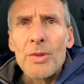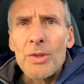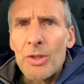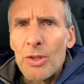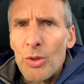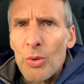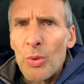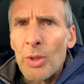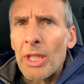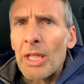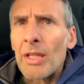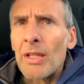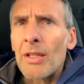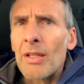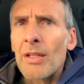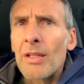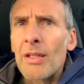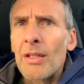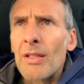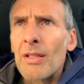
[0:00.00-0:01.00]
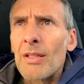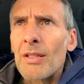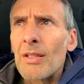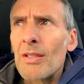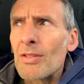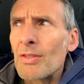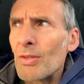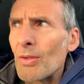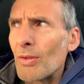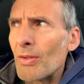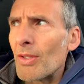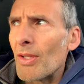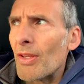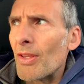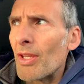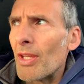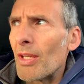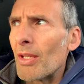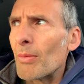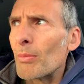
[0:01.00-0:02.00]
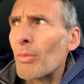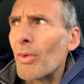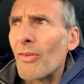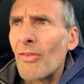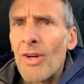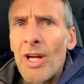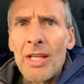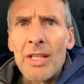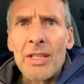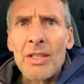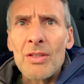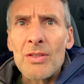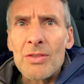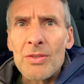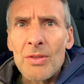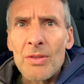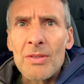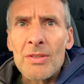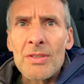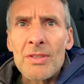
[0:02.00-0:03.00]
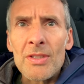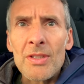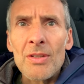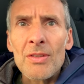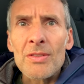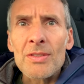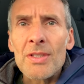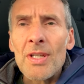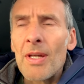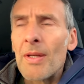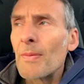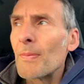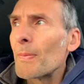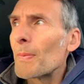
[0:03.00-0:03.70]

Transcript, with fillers: doing uh, a certain thing, providing a certain skill set.